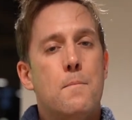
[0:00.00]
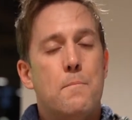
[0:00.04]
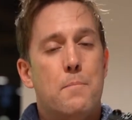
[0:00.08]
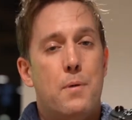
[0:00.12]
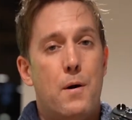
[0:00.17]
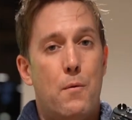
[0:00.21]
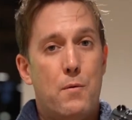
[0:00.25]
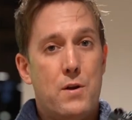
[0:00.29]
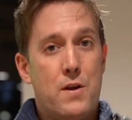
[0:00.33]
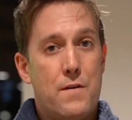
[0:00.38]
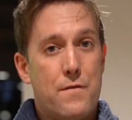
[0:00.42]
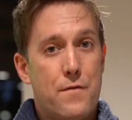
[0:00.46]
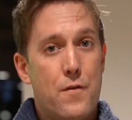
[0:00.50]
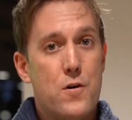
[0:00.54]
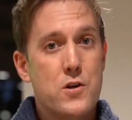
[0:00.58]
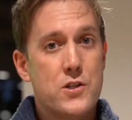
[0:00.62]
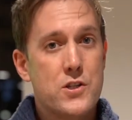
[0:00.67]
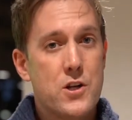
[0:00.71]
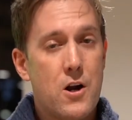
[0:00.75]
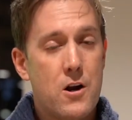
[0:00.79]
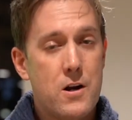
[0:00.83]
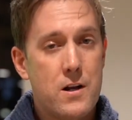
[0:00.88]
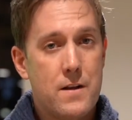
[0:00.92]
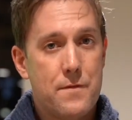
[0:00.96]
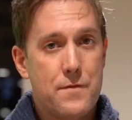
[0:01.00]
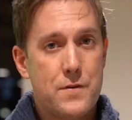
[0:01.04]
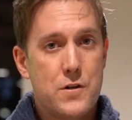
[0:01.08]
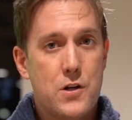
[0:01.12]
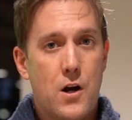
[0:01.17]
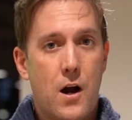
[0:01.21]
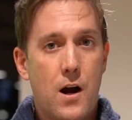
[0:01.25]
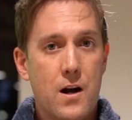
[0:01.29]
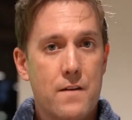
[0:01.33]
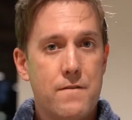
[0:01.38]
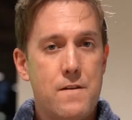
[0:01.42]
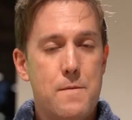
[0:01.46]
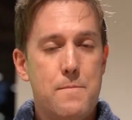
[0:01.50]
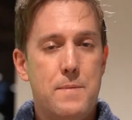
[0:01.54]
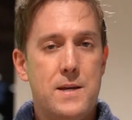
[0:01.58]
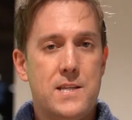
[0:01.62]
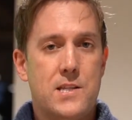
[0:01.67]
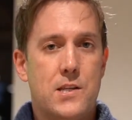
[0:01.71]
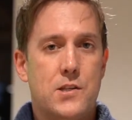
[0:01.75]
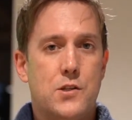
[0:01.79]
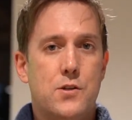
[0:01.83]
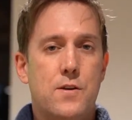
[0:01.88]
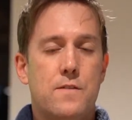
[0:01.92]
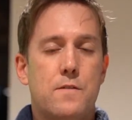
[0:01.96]
But when you first start in photography
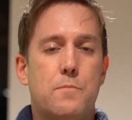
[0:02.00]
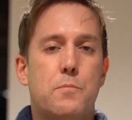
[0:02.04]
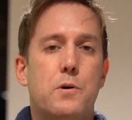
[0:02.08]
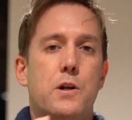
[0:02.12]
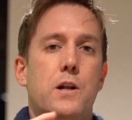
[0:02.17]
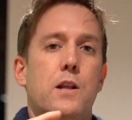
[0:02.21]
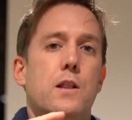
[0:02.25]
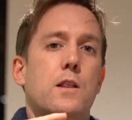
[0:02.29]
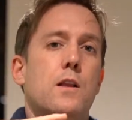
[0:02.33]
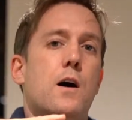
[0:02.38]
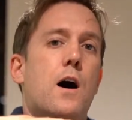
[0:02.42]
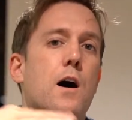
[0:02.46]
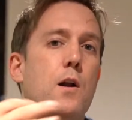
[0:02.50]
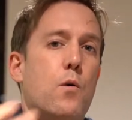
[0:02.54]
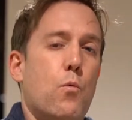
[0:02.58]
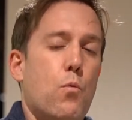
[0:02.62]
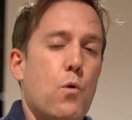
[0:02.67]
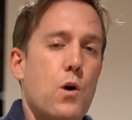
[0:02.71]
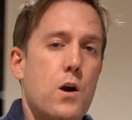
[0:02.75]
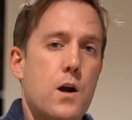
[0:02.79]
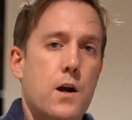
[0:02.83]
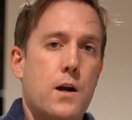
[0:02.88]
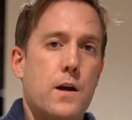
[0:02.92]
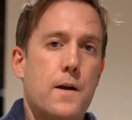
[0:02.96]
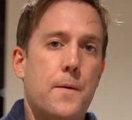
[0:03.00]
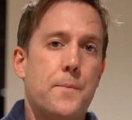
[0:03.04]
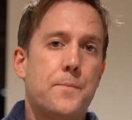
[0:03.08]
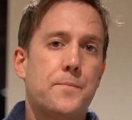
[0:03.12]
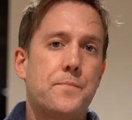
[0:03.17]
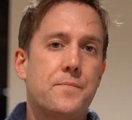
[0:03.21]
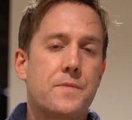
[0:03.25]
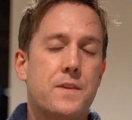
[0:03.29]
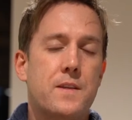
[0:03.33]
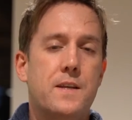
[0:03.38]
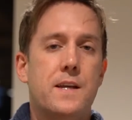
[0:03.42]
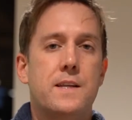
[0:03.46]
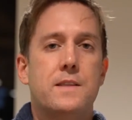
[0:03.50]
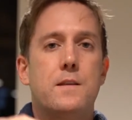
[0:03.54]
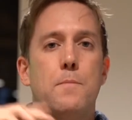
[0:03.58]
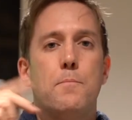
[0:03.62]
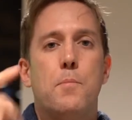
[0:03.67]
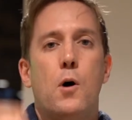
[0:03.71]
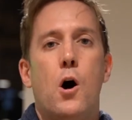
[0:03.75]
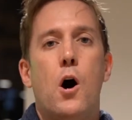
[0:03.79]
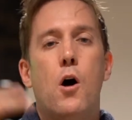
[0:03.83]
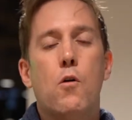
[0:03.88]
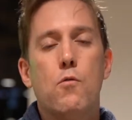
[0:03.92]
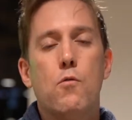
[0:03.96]
business, you have to put in a lot of work to get the
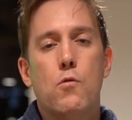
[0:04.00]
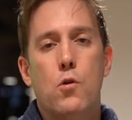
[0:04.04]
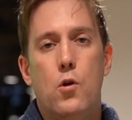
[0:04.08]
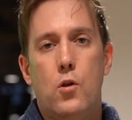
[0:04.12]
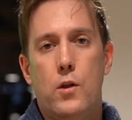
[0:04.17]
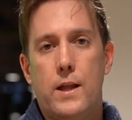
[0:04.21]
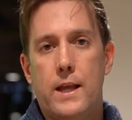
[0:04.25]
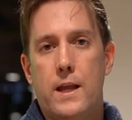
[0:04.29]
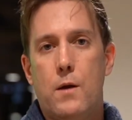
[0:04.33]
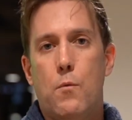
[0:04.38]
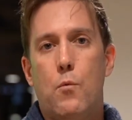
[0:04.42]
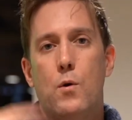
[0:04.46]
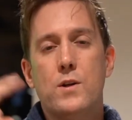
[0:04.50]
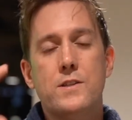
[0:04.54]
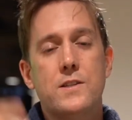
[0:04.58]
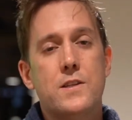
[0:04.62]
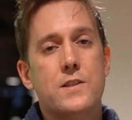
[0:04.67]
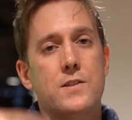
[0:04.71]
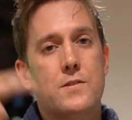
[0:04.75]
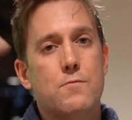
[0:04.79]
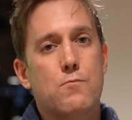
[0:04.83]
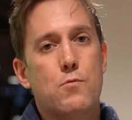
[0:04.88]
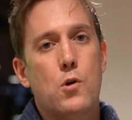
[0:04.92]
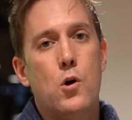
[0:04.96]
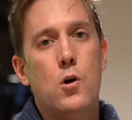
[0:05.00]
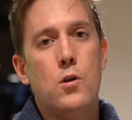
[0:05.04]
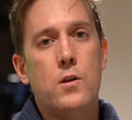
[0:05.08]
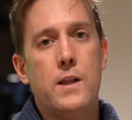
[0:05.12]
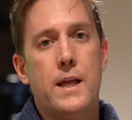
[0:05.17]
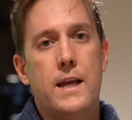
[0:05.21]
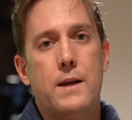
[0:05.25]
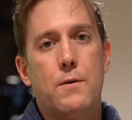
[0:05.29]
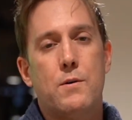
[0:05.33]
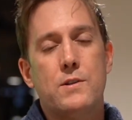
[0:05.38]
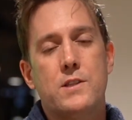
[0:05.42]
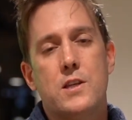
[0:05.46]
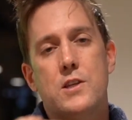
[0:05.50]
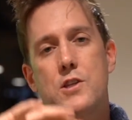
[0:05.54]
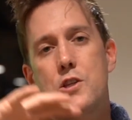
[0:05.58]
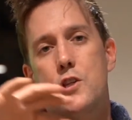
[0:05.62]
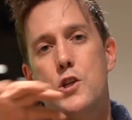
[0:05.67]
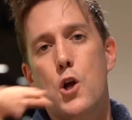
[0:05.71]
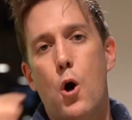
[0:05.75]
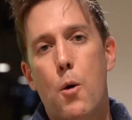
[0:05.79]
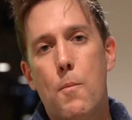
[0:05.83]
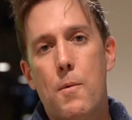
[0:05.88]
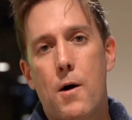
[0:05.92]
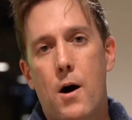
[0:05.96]
ball rolling. And once it's rolling, once it's
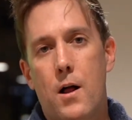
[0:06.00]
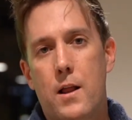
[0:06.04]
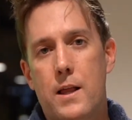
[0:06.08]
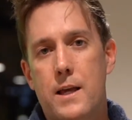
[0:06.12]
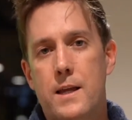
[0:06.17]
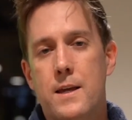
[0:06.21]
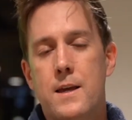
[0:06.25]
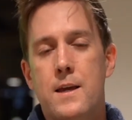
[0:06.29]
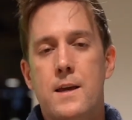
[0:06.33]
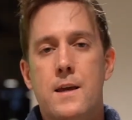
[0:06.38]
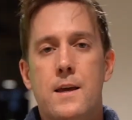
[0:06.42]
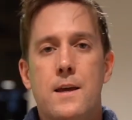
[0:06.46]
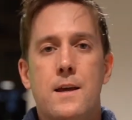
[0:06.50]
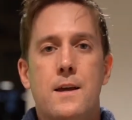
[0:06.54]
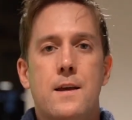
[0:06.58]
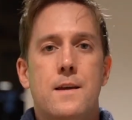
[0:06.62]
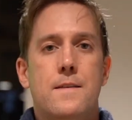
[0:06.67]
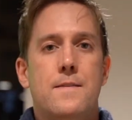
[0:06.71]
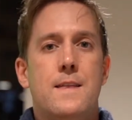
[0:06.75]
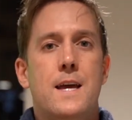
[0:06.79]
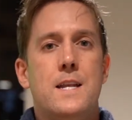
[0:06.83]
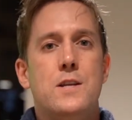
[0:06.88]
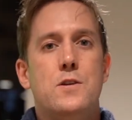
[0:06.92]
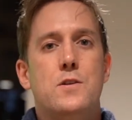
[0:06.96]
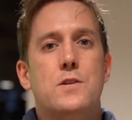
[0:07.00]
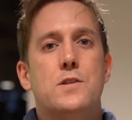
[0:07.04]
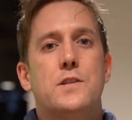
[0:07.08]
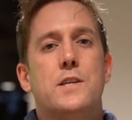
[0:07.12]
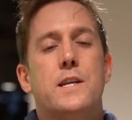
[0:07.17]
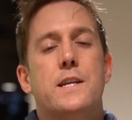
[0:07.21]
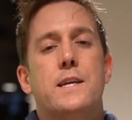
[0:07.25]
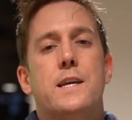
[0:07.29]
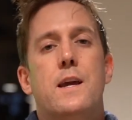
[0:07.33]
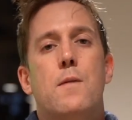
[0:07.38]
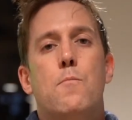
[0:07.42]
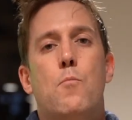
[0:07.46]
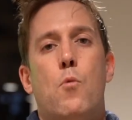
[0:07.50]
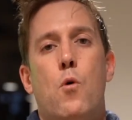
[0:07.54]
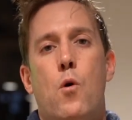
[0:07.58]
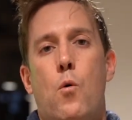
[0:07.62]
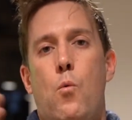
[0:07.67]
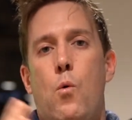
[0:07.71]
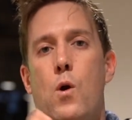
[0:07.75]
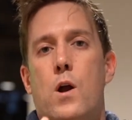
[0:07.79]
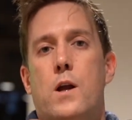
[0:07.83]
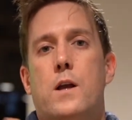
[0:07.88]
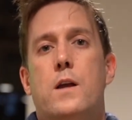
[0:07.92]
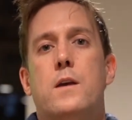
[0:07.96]
snowballing, then you're just gonna get more
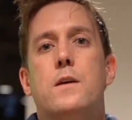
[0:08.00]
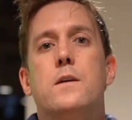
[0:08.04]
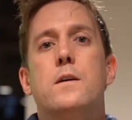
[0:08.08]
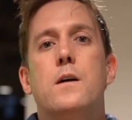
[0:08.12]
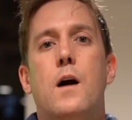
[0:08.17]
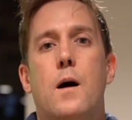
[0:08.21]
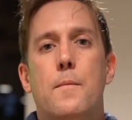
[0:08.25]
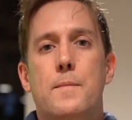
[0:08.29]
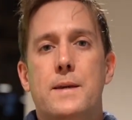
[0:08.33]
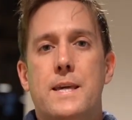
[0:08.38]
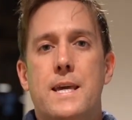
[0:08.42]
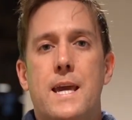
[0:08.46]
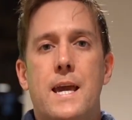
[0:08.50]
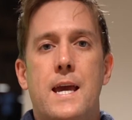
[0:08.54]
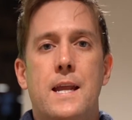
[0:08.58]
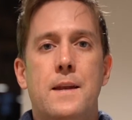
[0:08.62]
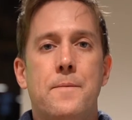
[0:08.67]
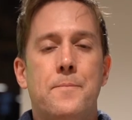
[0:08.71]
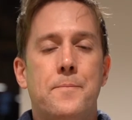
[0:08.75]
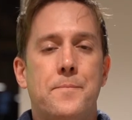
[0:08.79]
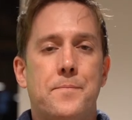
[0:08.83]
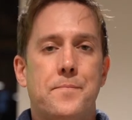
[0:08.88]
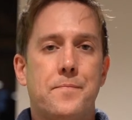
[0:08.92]
work coming in.